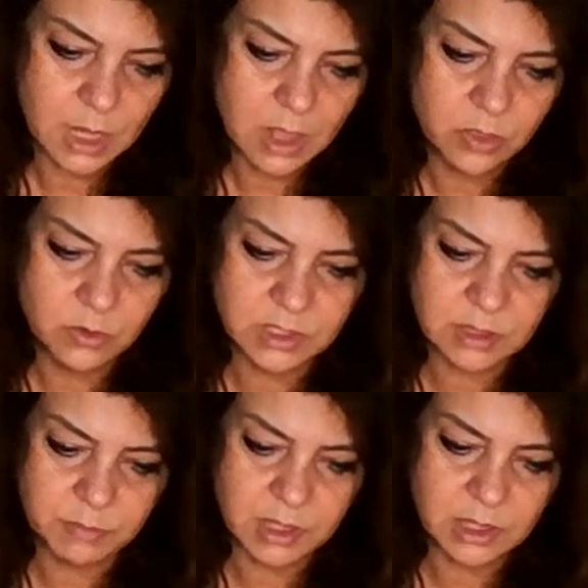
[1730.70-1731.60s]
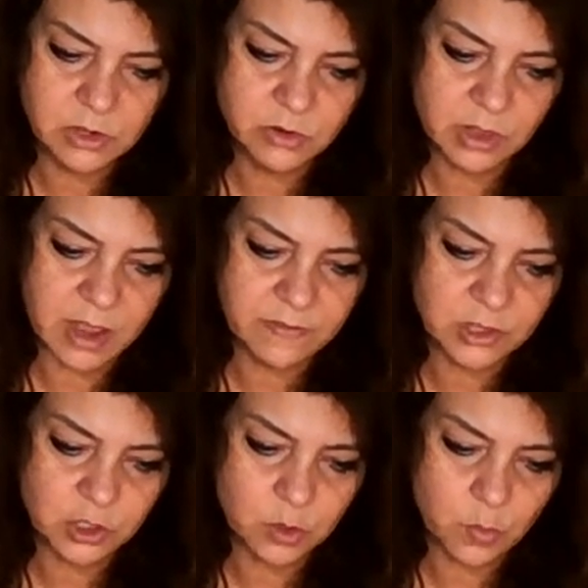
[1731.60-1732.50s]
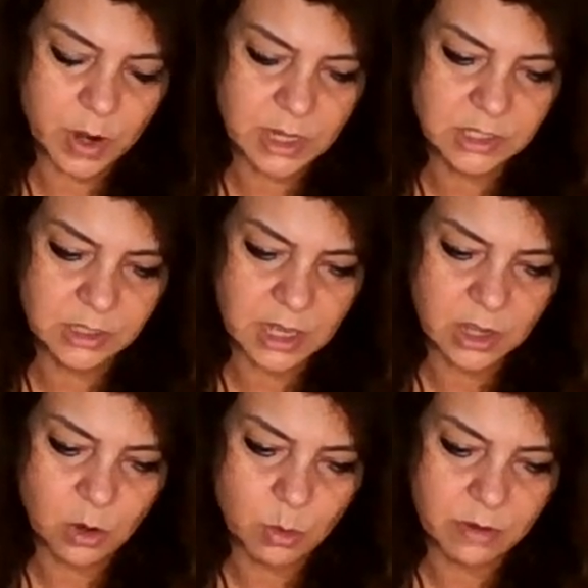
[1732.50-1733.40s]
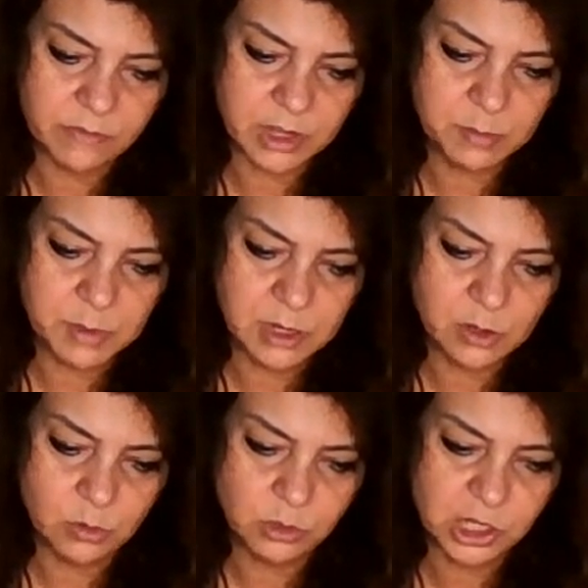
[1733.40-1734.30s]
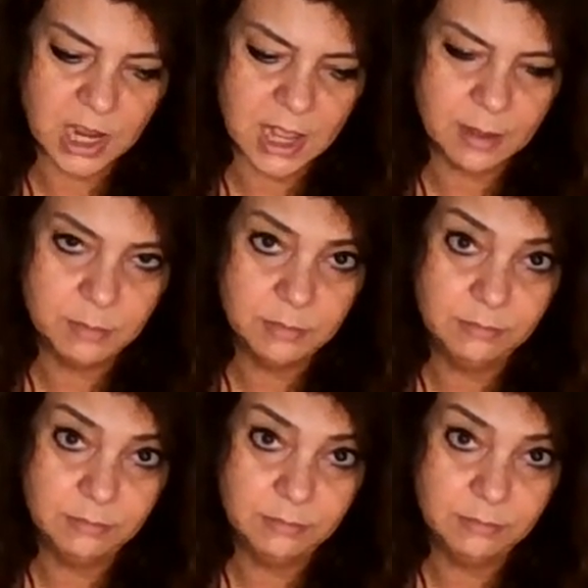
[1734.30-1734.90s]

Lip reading: There is something in your life that you're ready to let go of. It could be an old job,